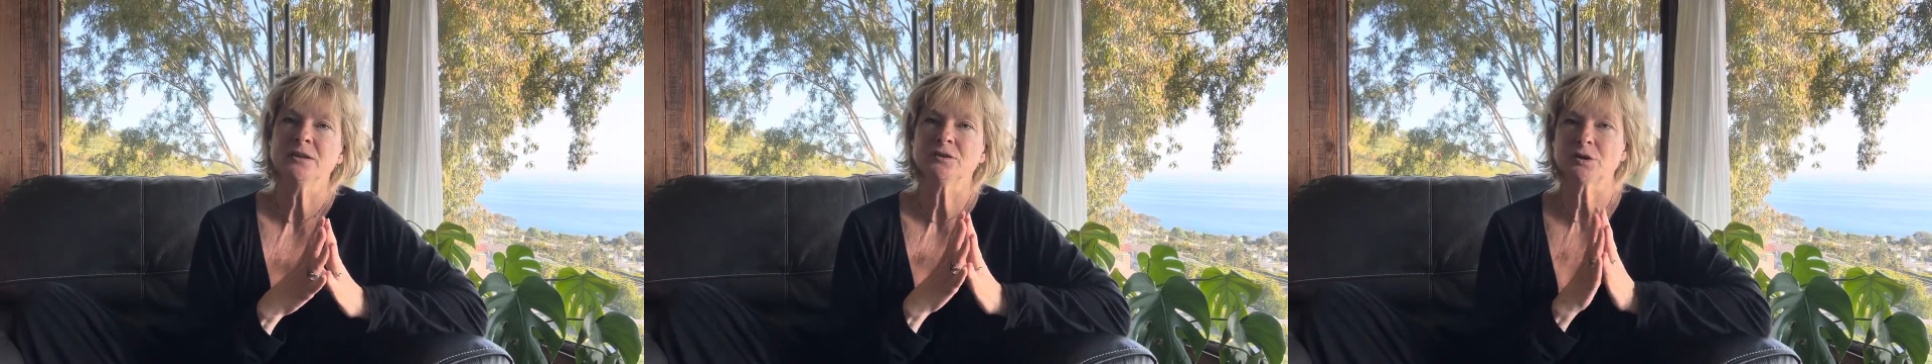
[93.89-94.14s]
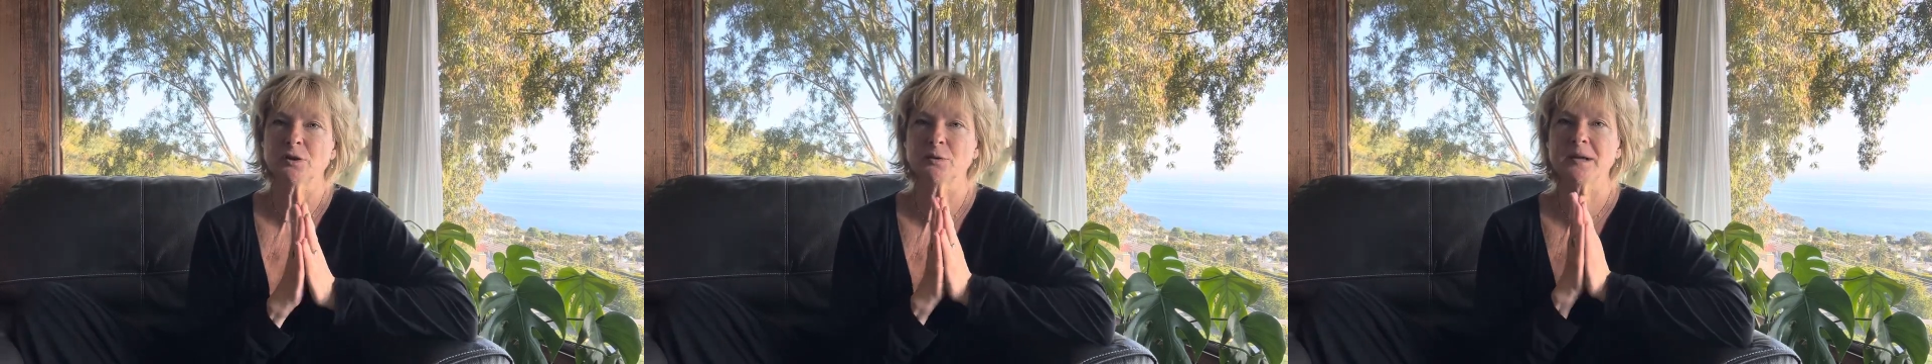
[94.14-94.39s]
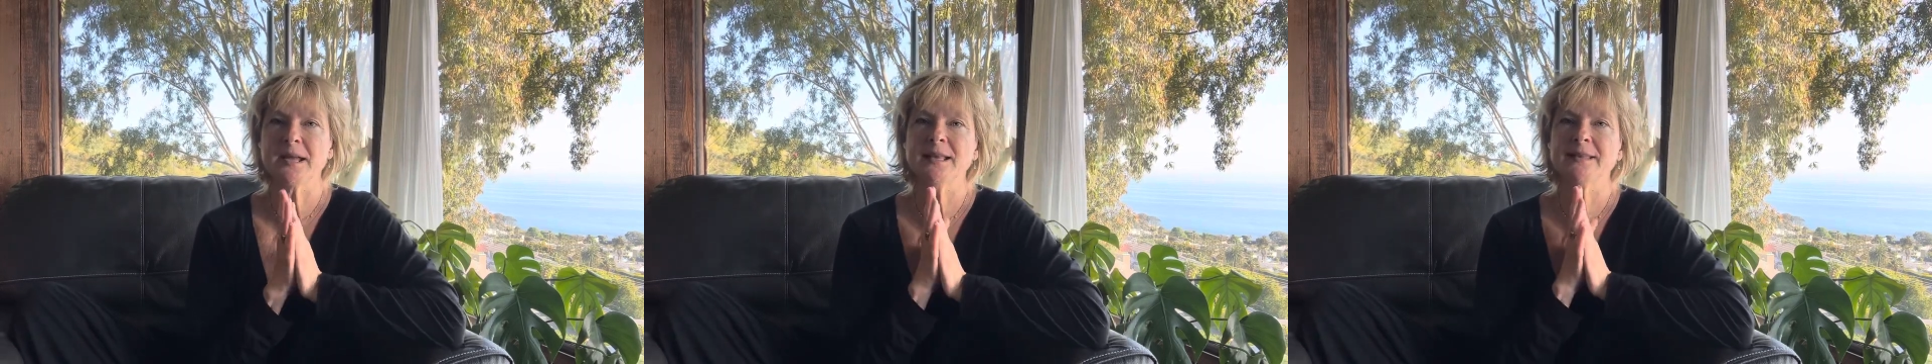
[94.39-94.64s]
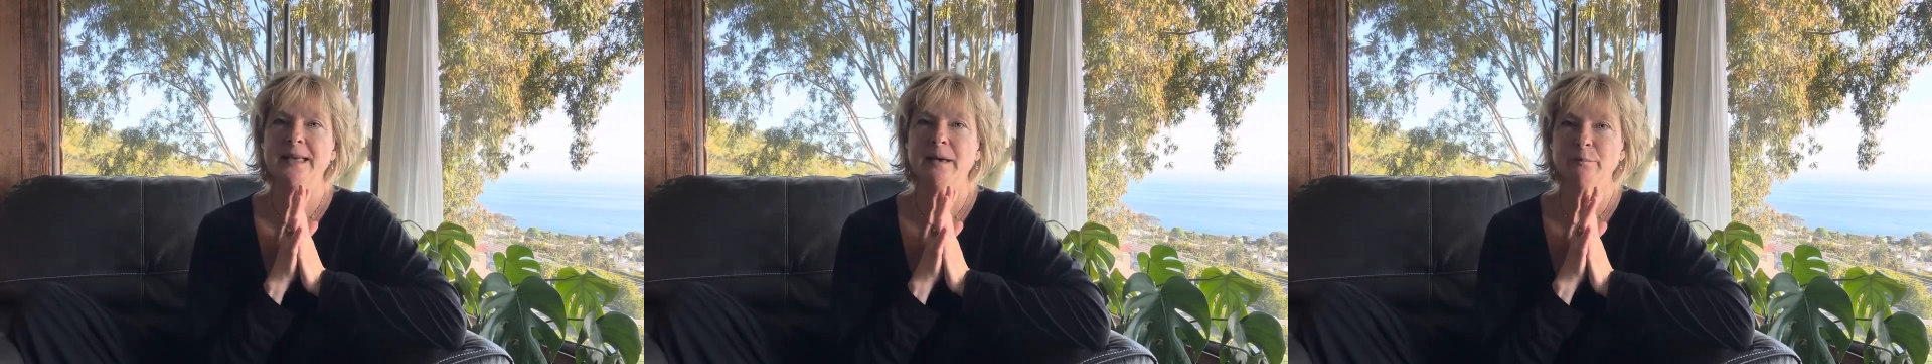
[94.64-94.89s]
to
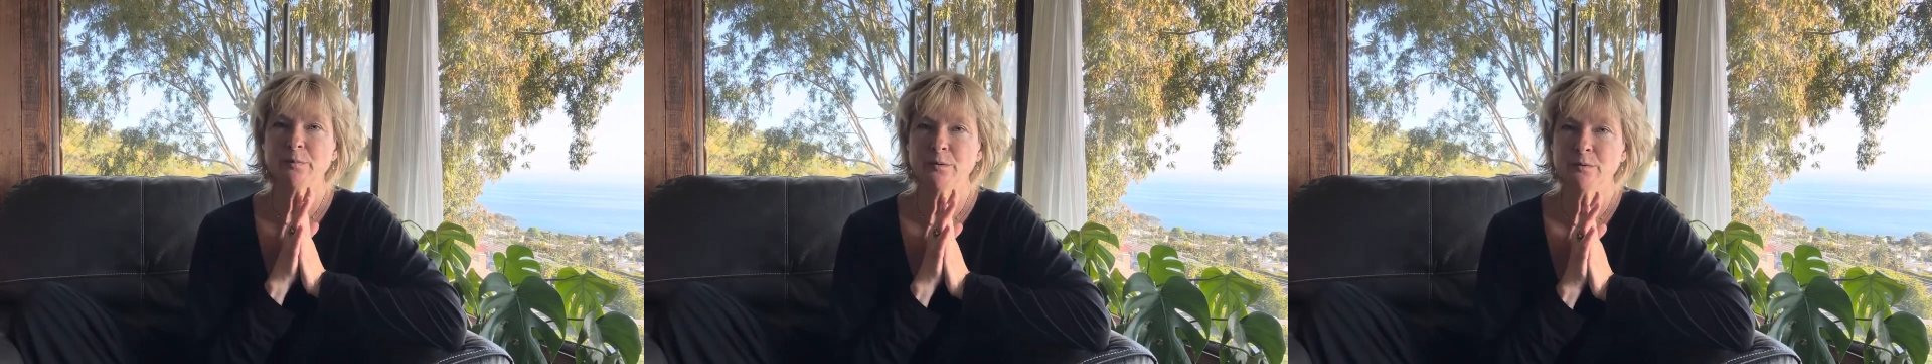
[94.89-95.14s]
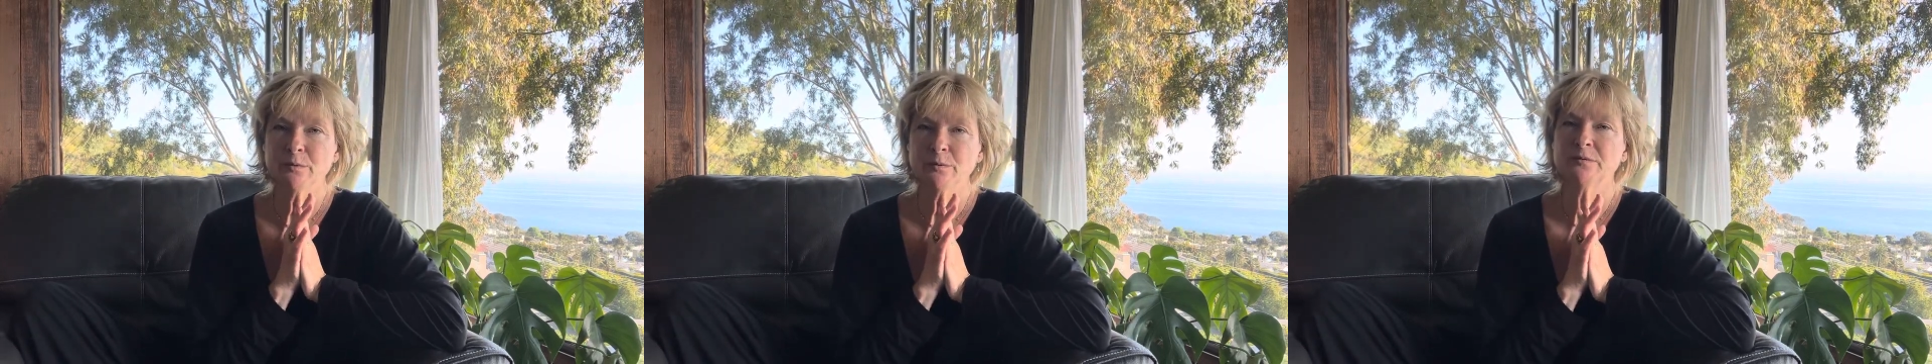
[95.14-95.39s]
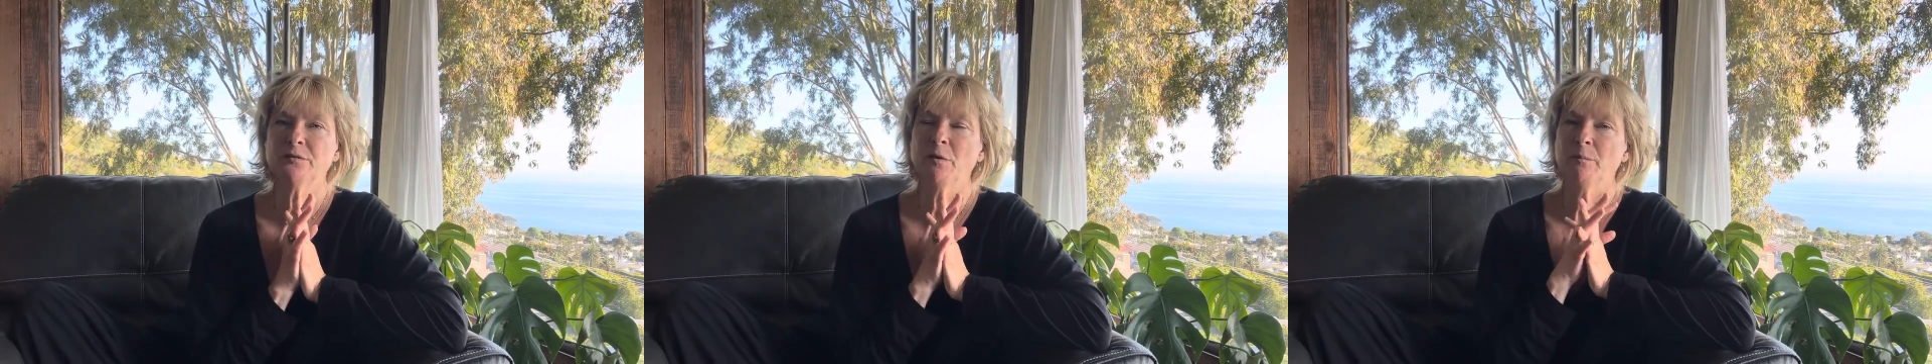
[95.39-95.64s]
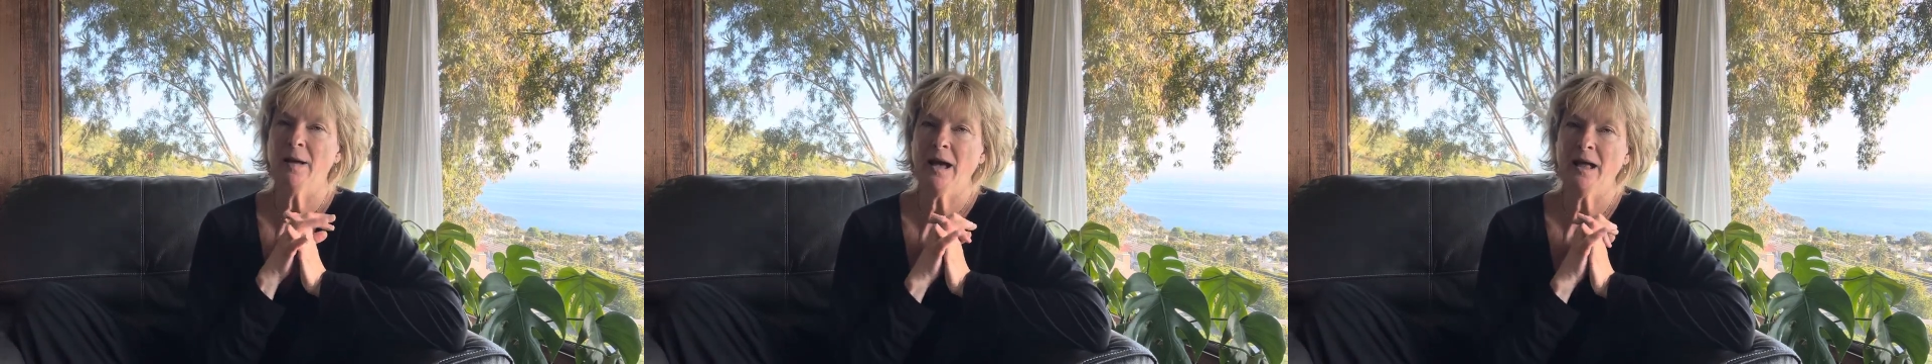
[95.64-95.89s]
create that beautiful
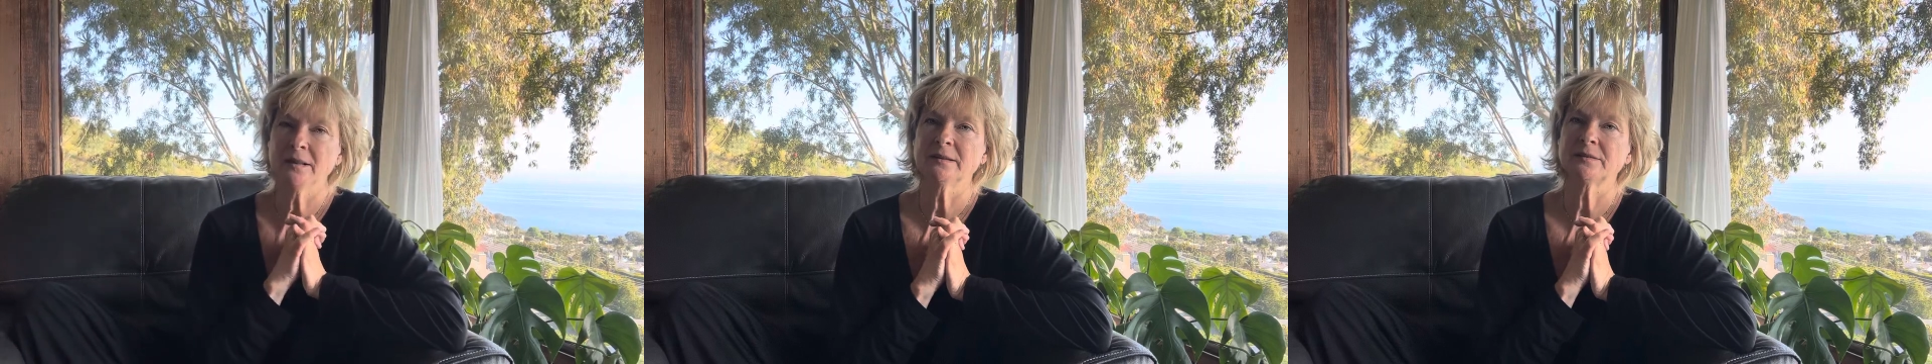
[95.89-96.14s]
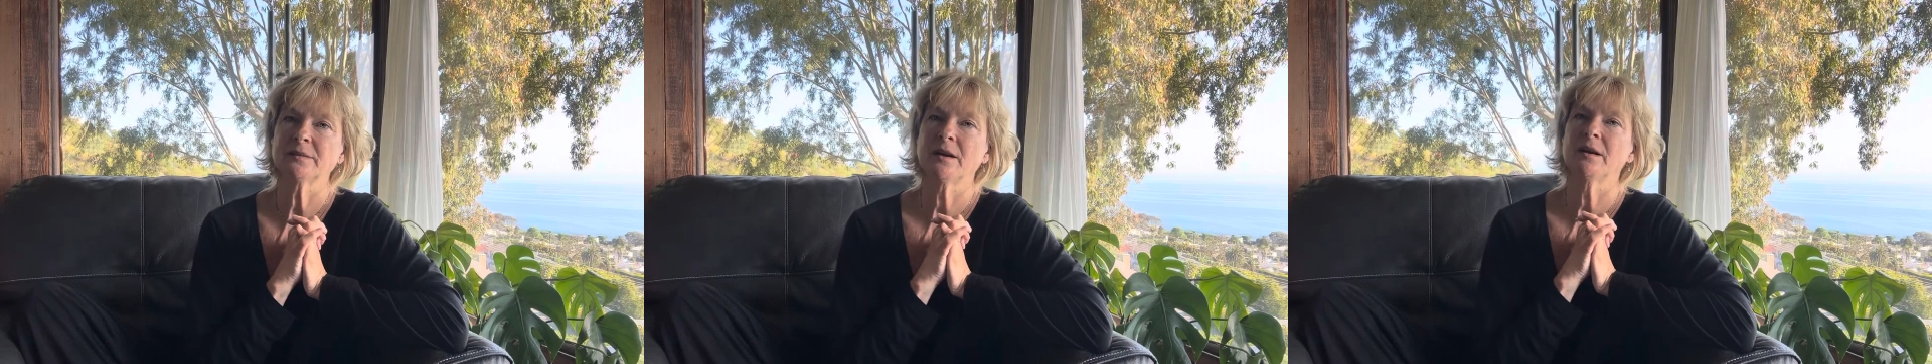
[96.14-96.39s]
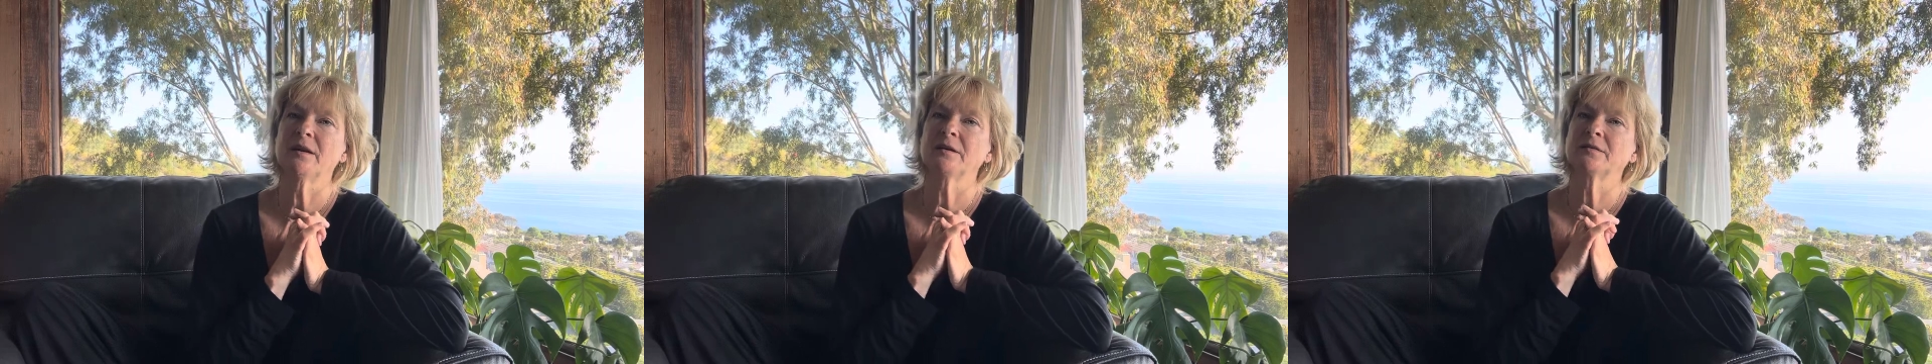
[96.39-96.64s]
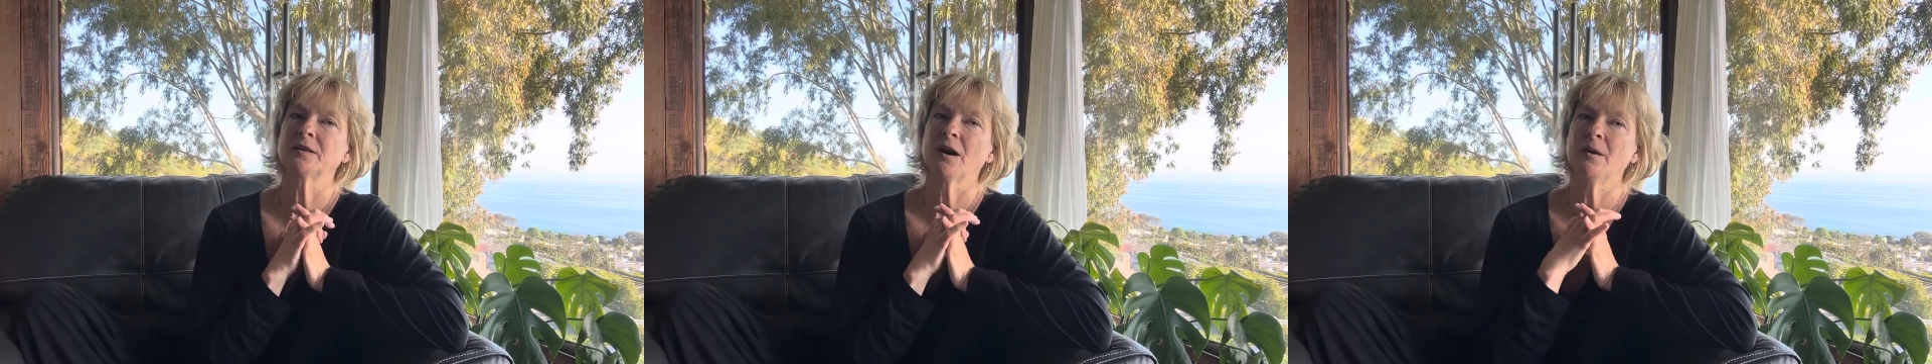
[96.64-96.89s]
balance
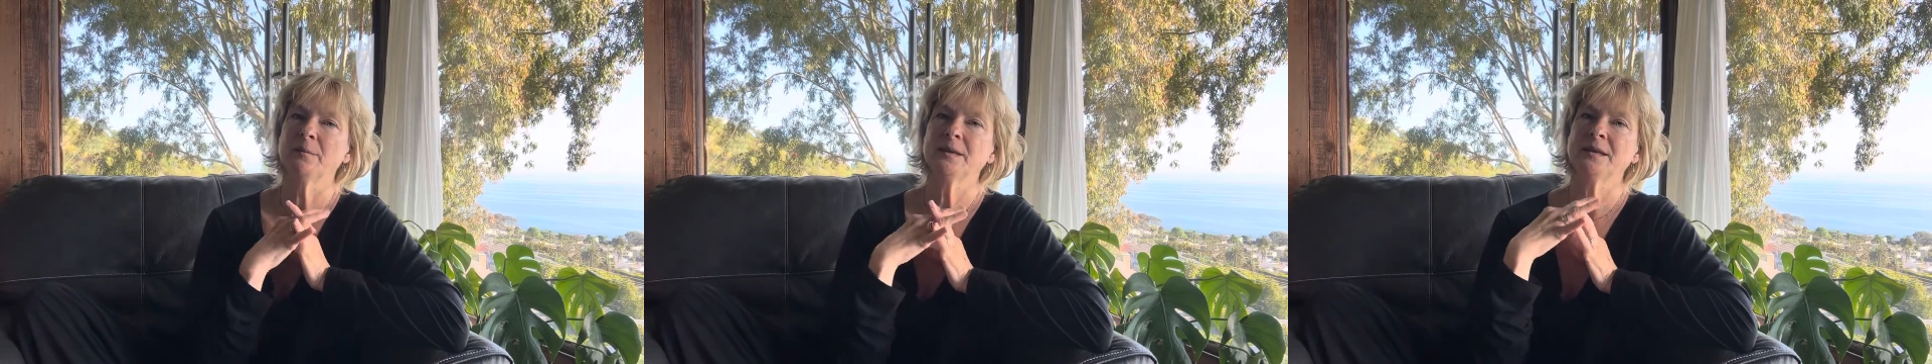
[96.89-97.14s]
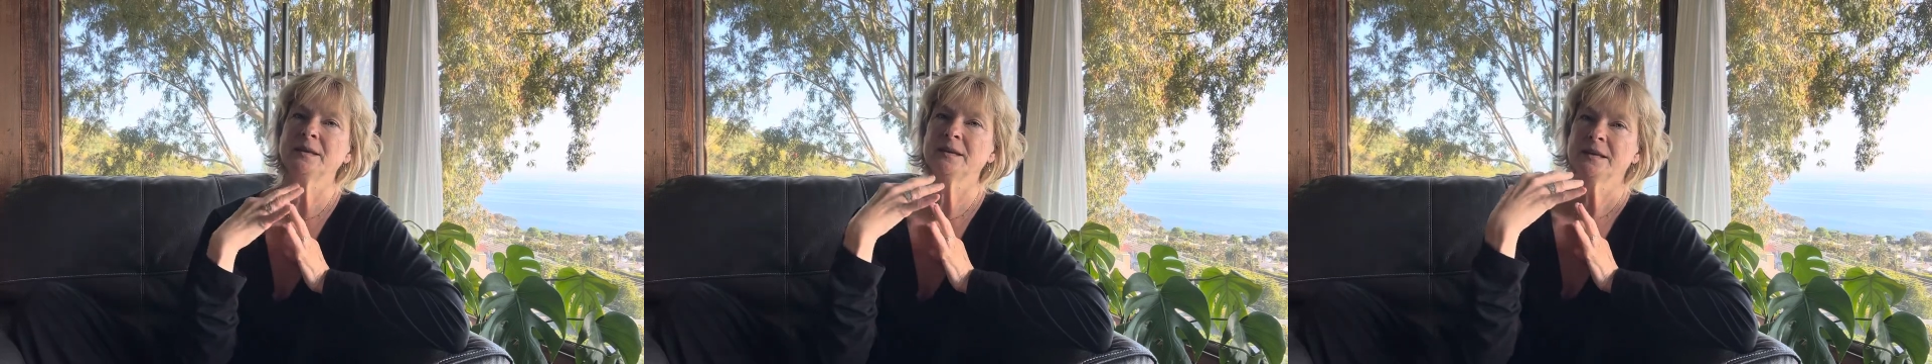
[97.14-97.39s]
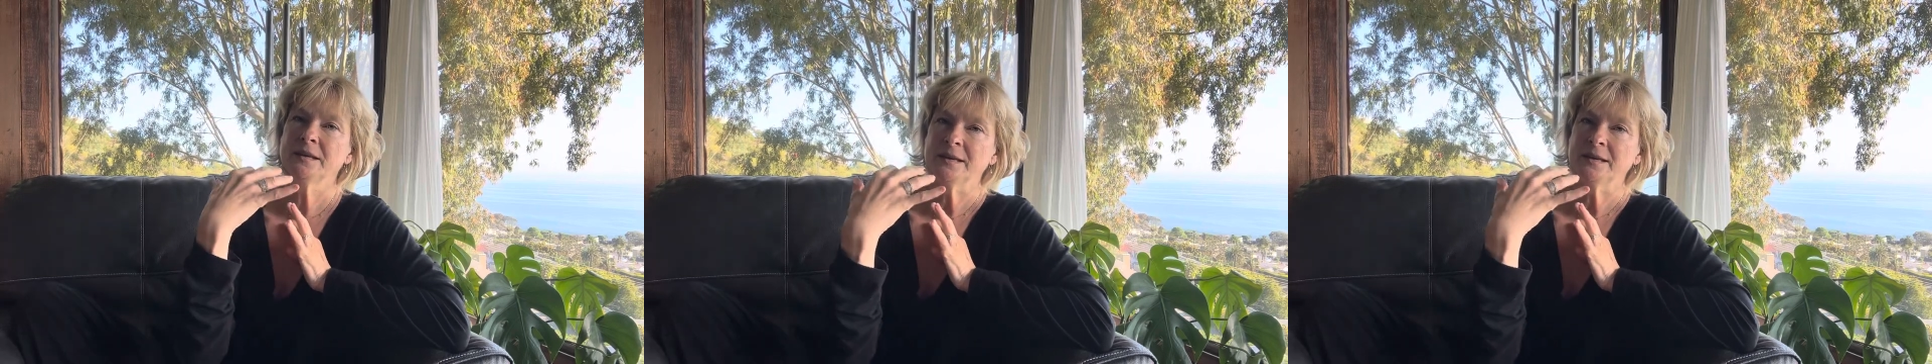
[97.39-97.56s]
of coming